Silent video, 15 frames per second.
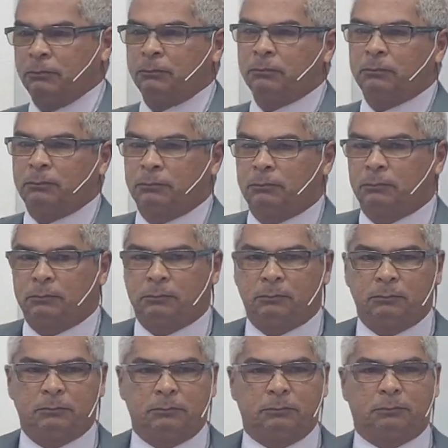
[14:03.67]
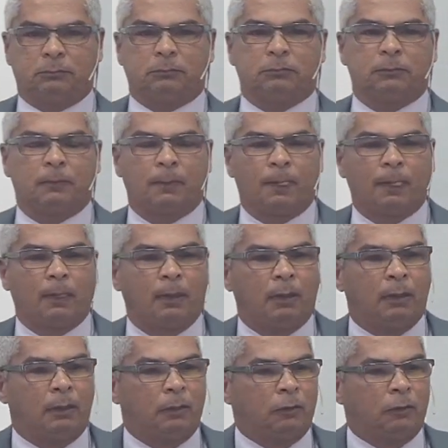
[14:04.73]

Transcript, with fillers: get out of this church and that's it.